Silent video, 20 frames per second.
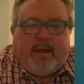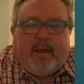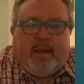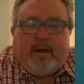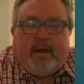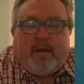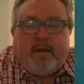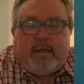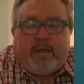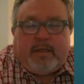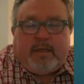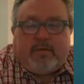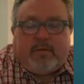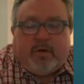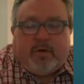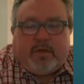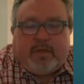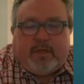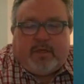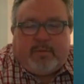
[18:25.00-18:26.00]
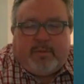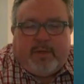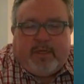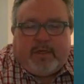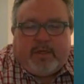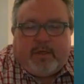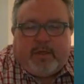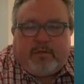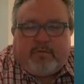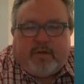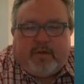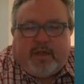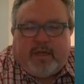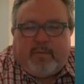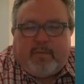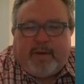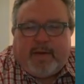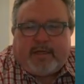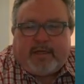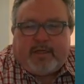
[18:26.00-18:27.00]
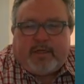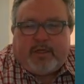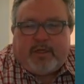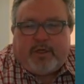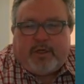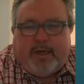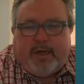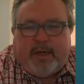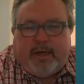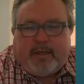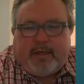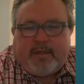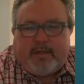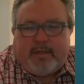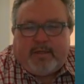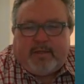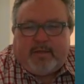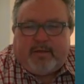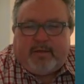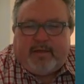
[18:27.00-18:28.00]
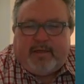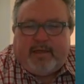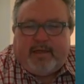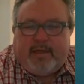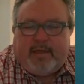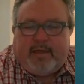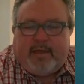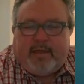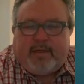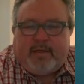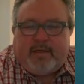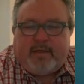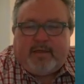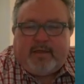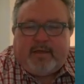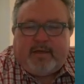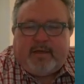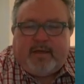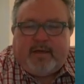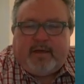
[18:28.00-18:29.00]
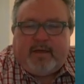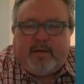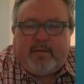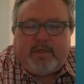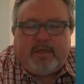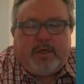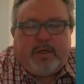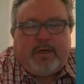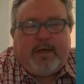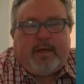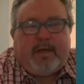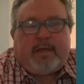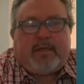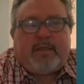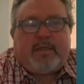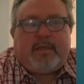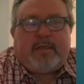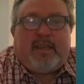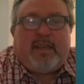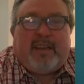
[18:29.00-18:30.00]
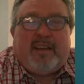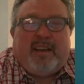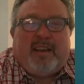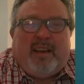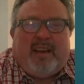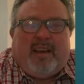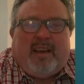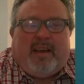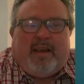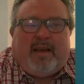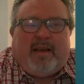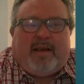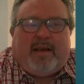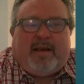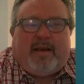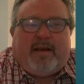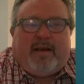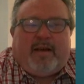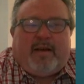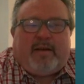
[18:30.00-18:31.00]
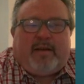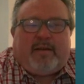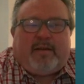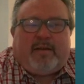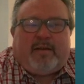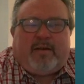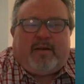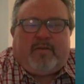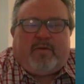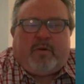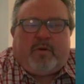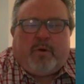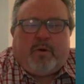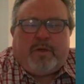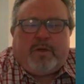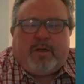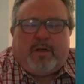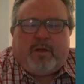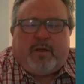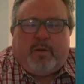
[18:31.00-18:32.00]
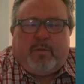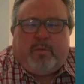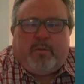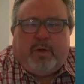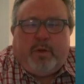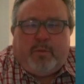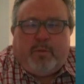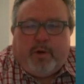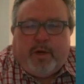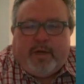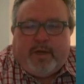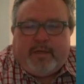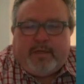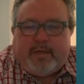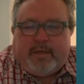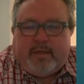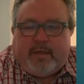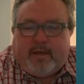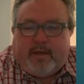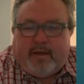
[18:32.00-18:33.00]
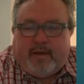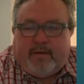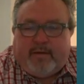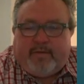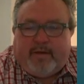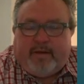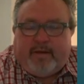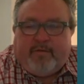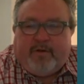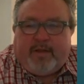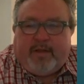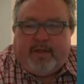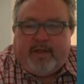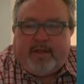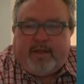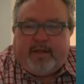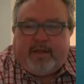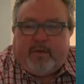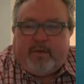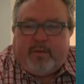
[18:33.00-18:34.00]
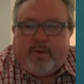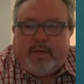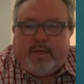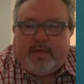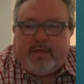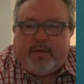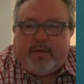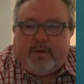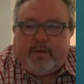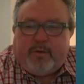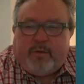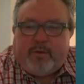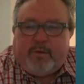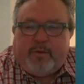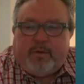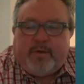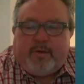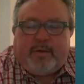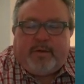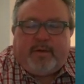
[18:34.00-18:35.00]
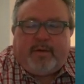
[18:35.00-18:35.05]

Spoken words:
And all of this, of course, as I mentioned, is related back to genetics. And genetics, of course, are the blueprint of everything that we do